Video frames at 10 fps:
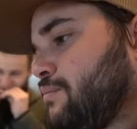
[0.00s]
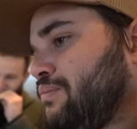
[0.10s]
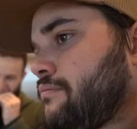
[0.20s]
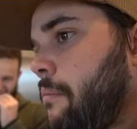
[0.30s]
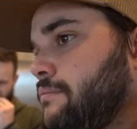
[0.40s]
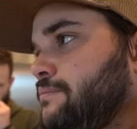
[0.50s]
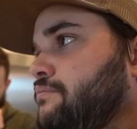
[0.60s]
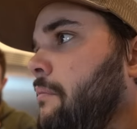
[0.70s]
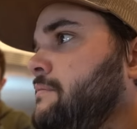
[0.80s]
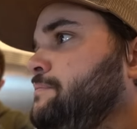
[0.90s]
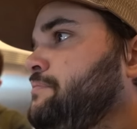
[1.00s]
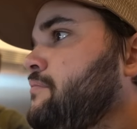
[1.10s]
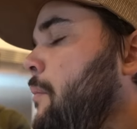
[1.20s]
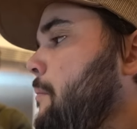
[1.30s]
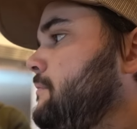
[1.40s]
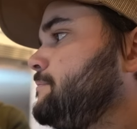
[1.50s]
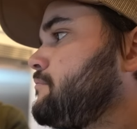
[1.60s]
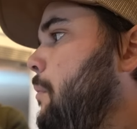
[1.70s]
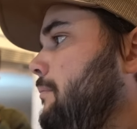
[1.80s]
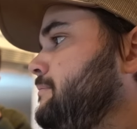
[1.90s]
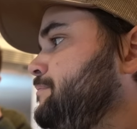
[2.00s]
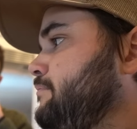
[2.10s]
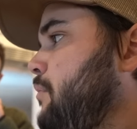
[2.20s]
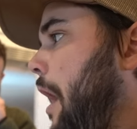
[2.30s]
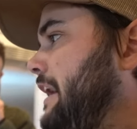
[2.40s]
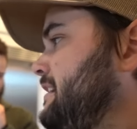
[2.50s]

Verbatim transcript: That's tough. Oh, oh